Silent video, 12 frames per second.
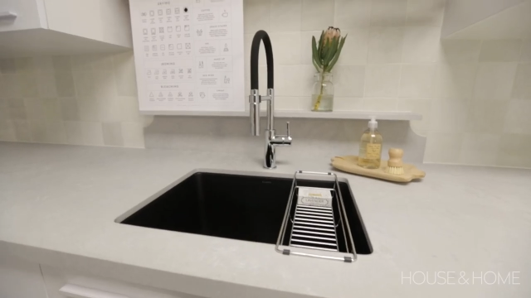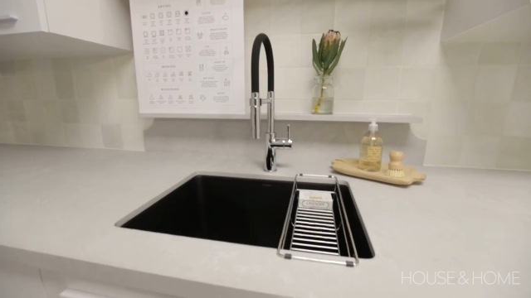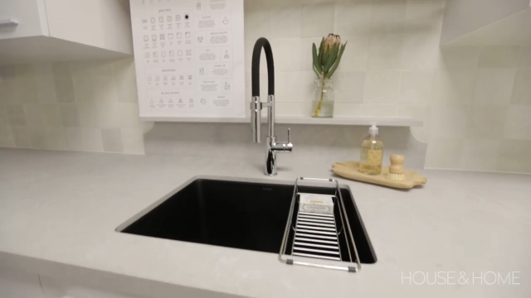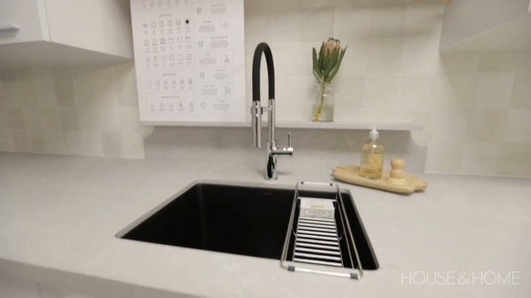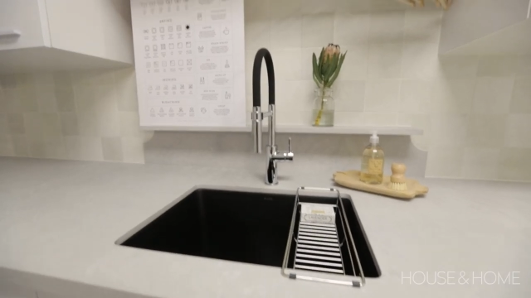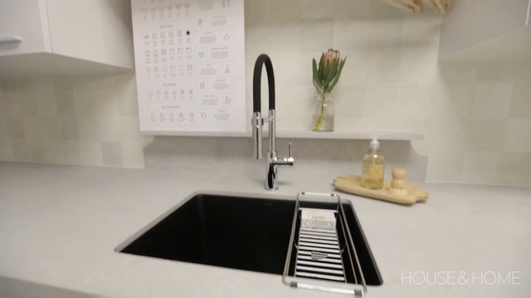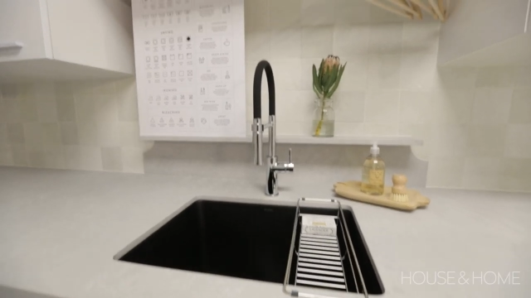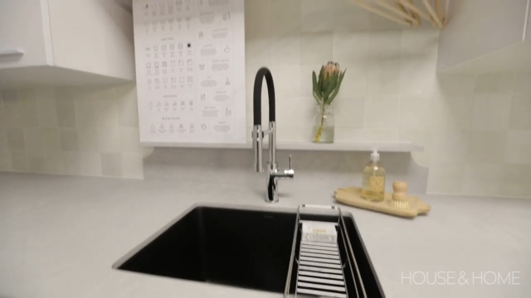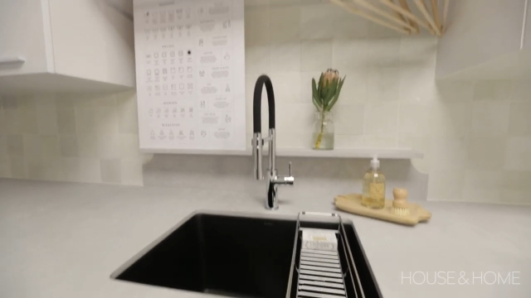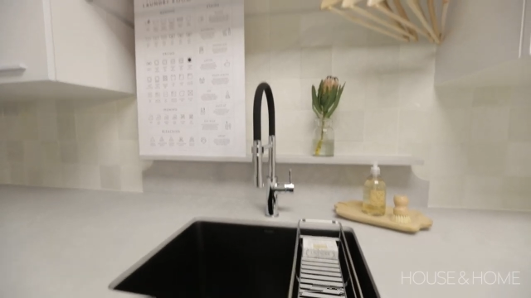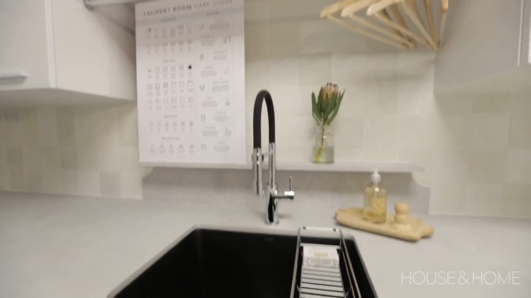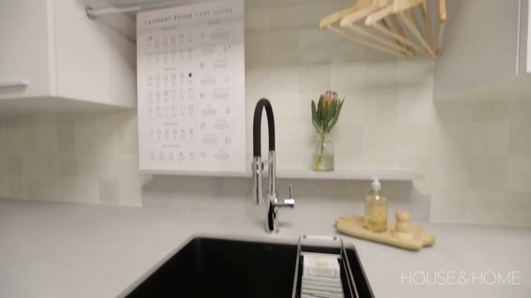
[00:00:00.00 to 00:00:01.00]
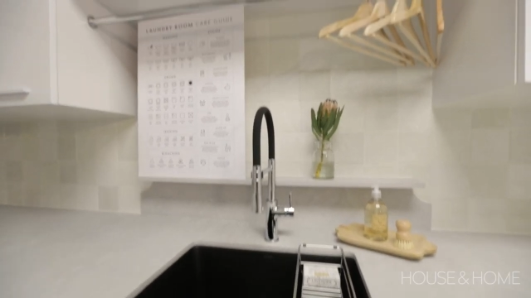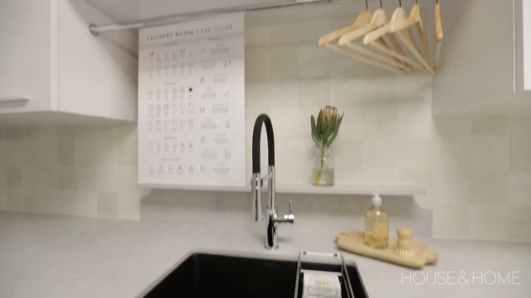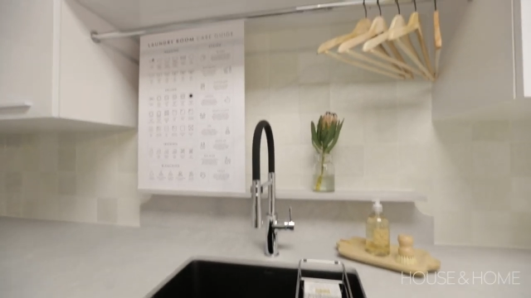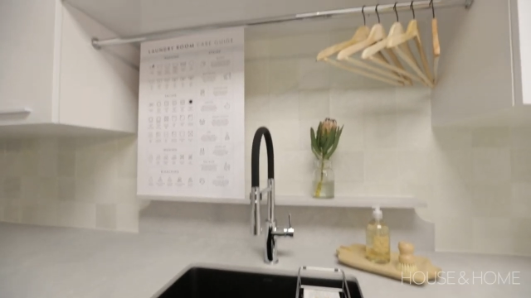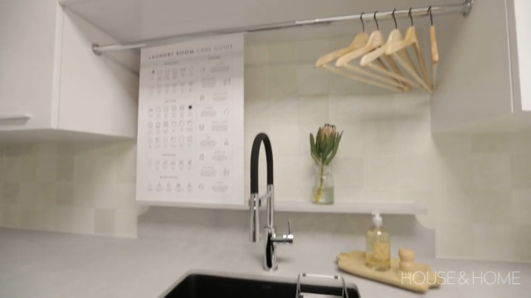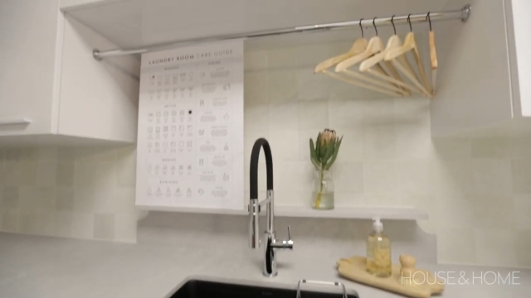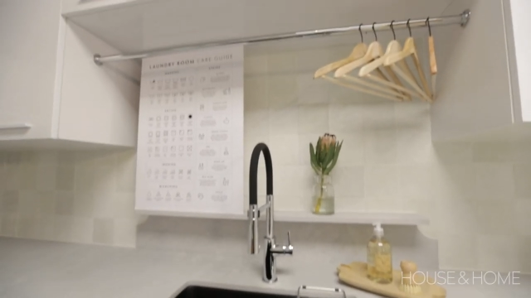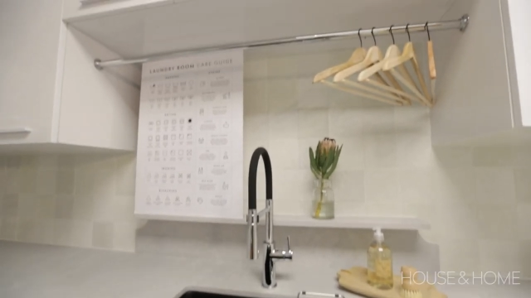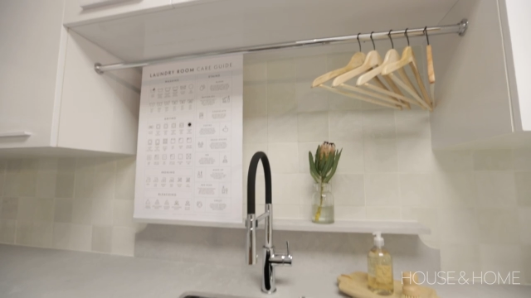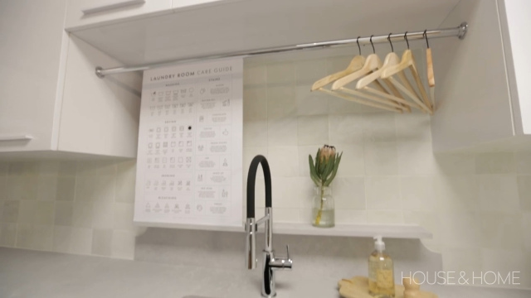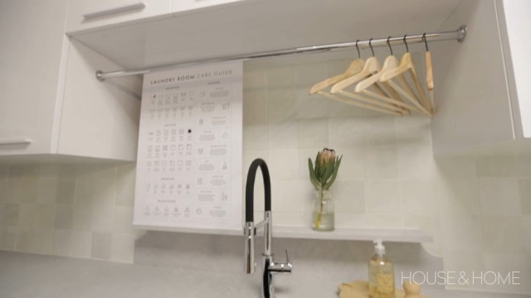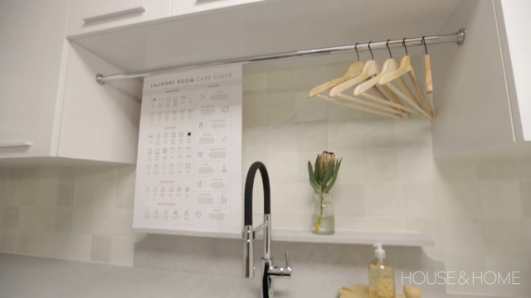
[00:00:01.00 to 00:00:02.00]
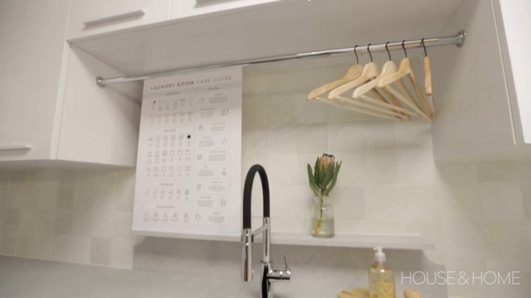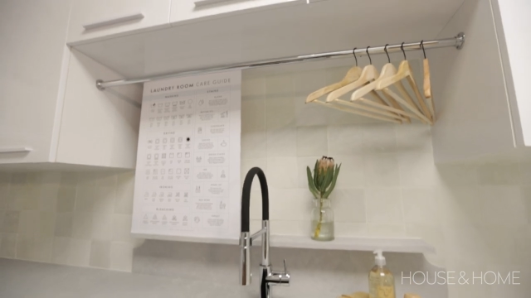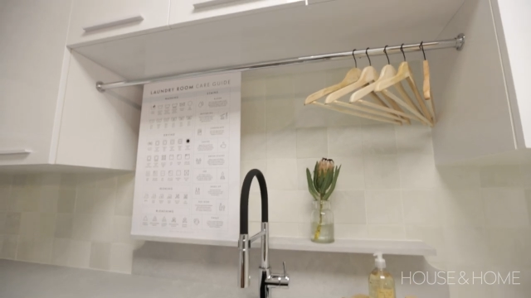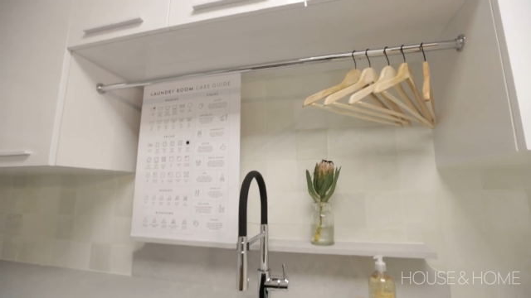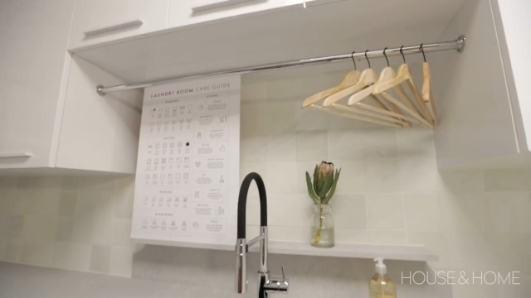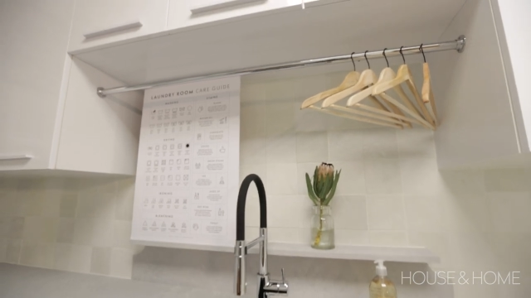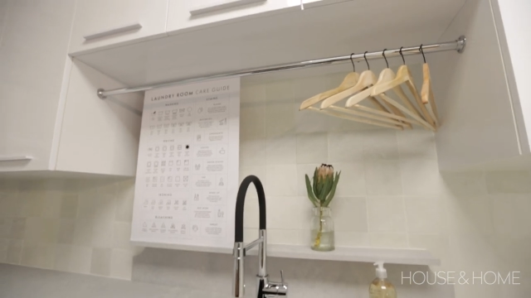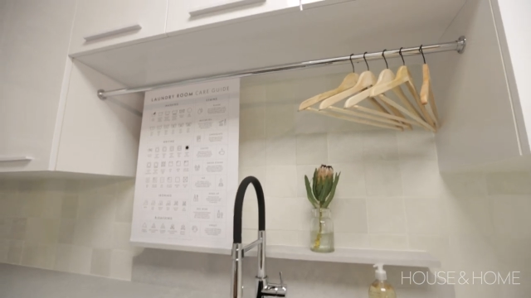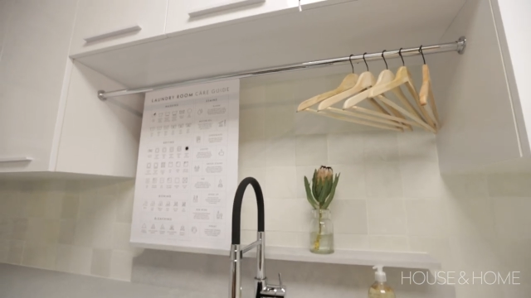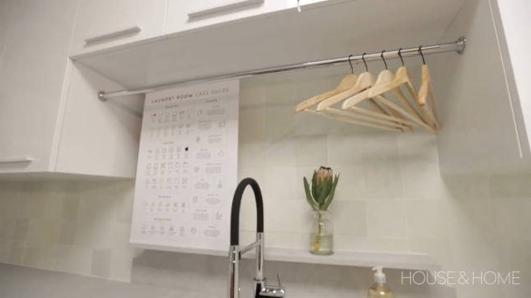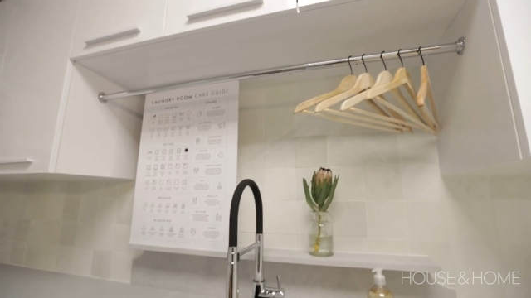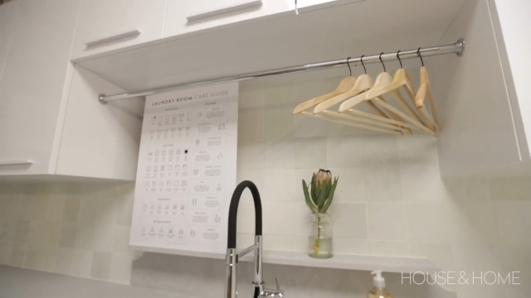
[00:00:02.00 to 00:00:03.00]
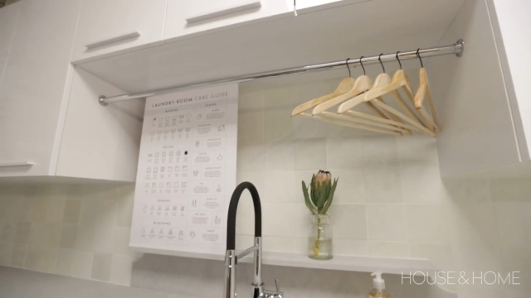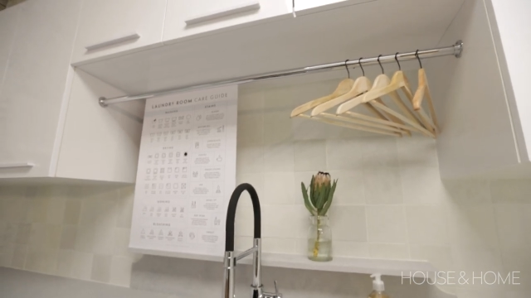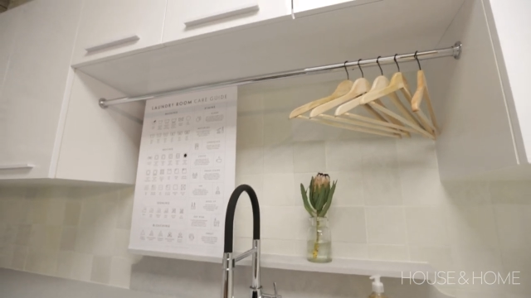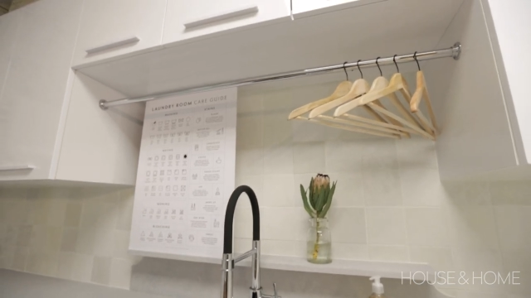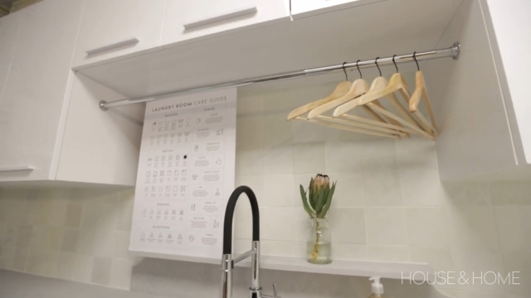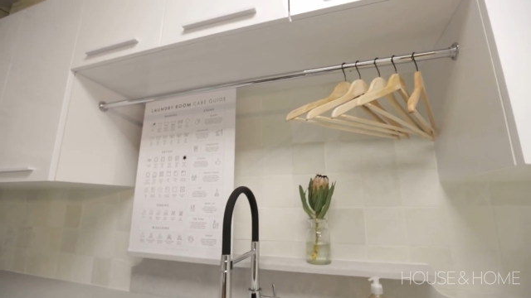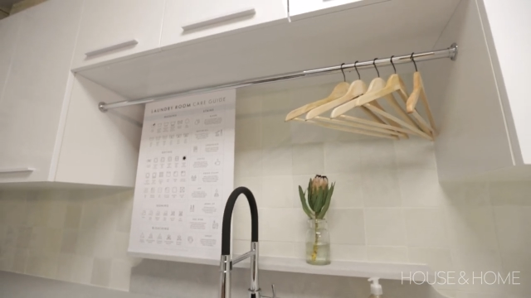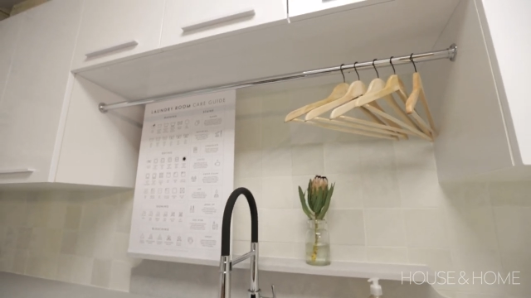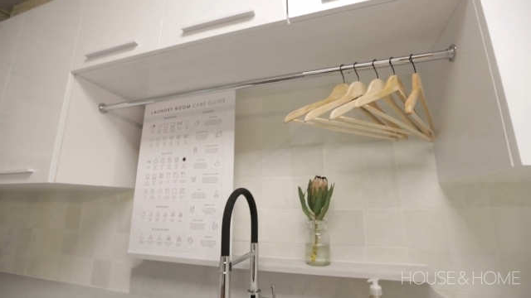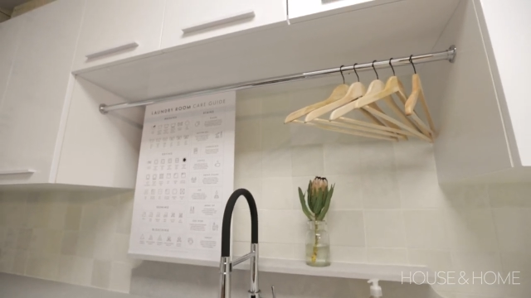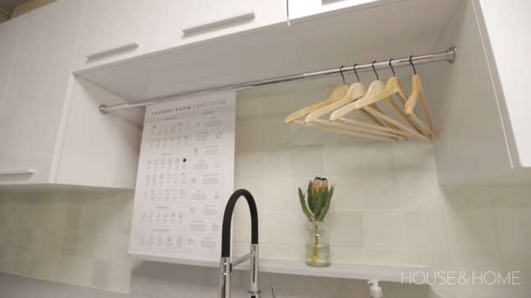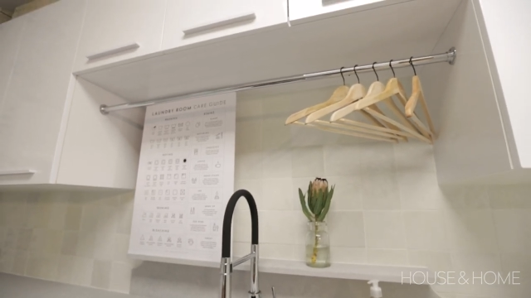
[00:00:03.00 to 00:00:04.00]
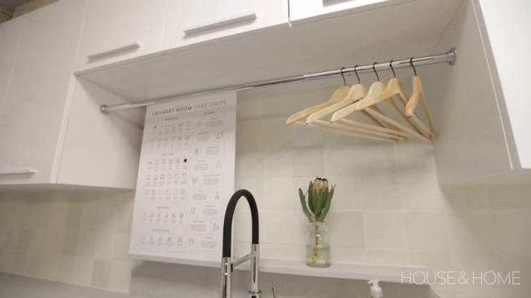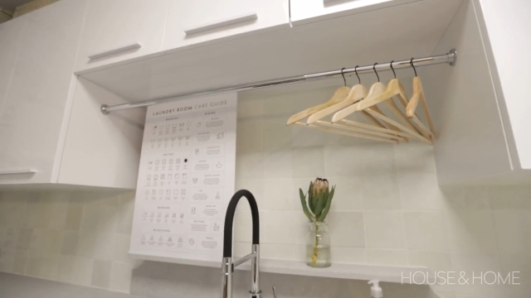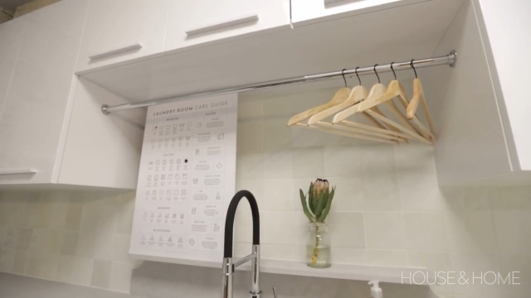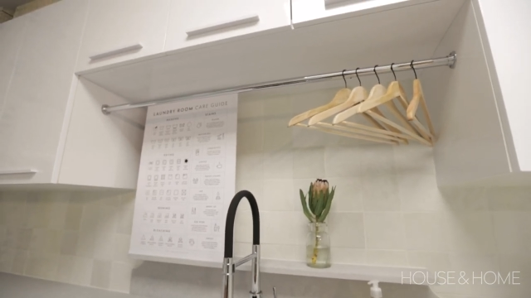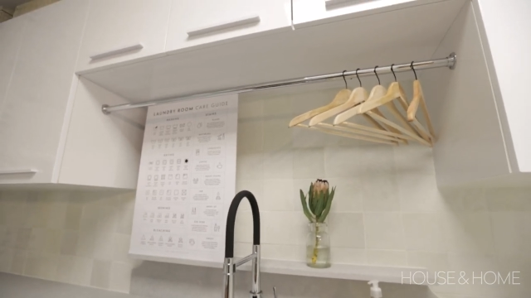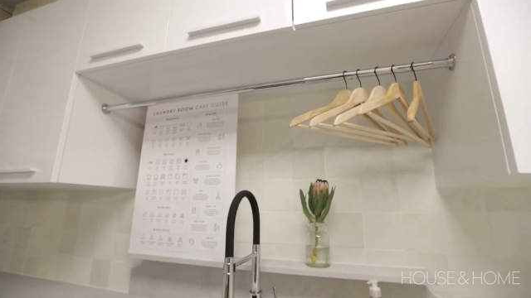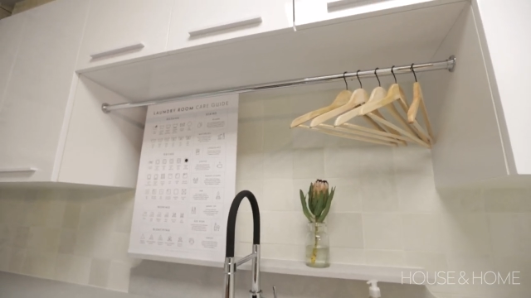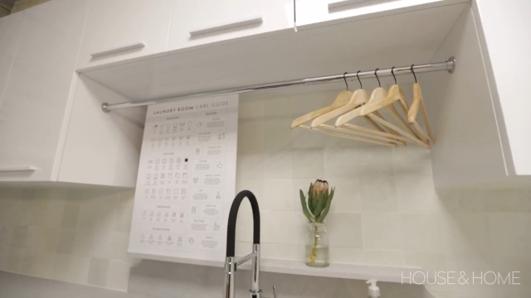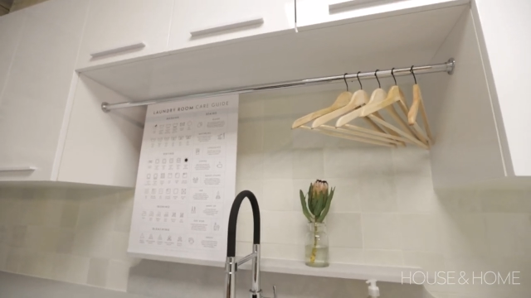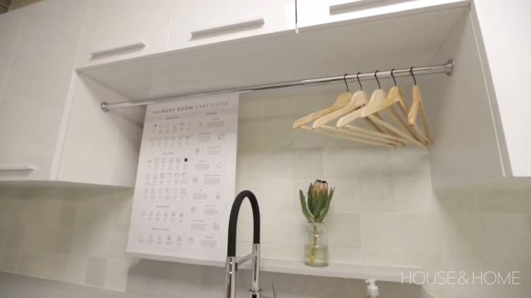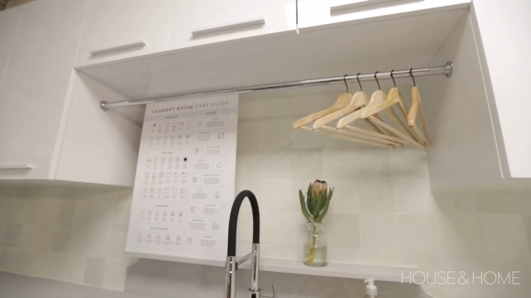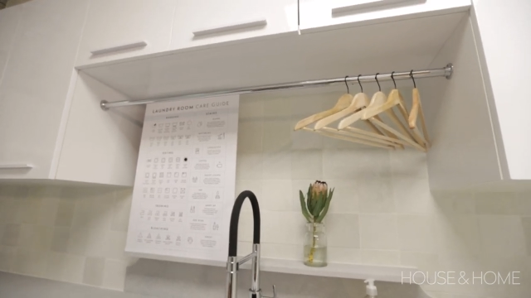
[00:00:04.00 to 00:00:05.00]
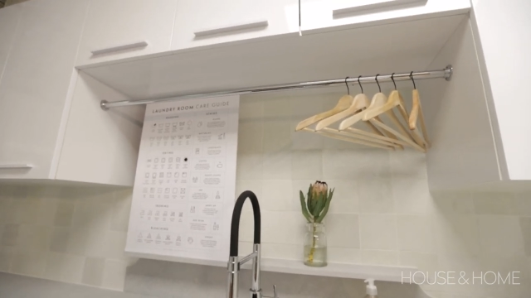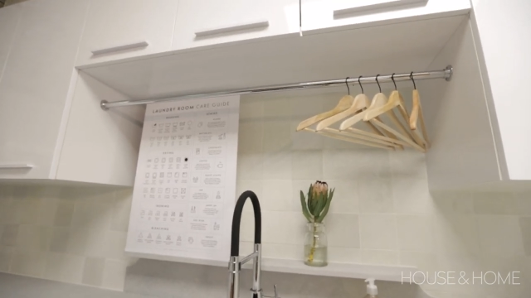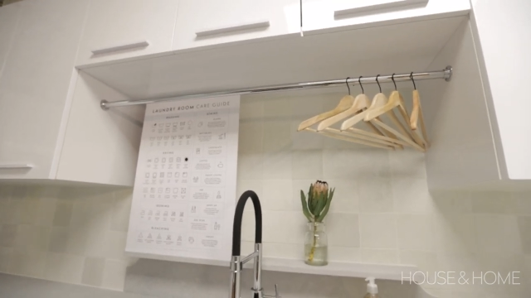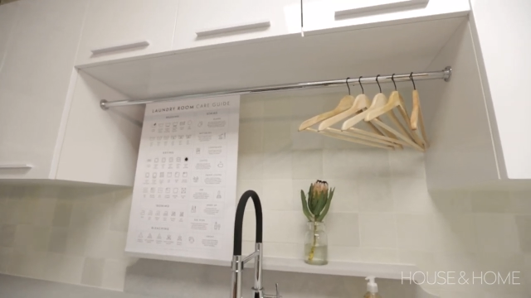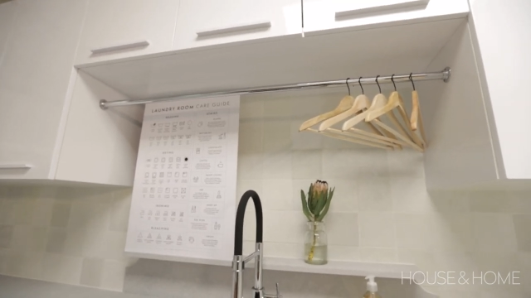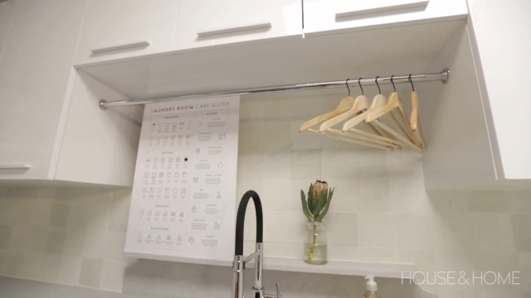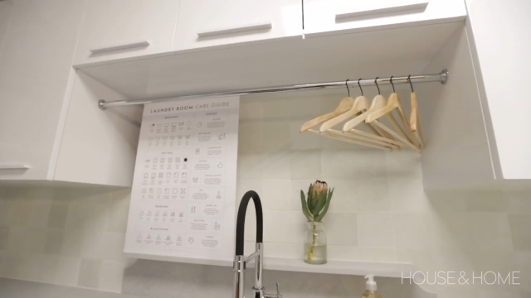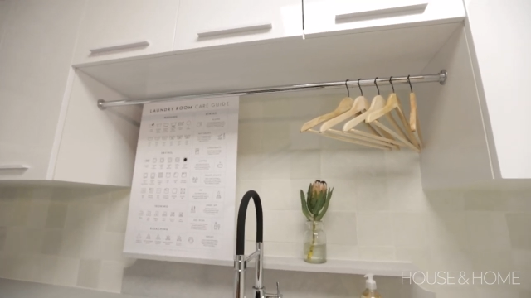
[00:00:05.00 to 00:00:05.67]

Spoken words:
(no speaker visible)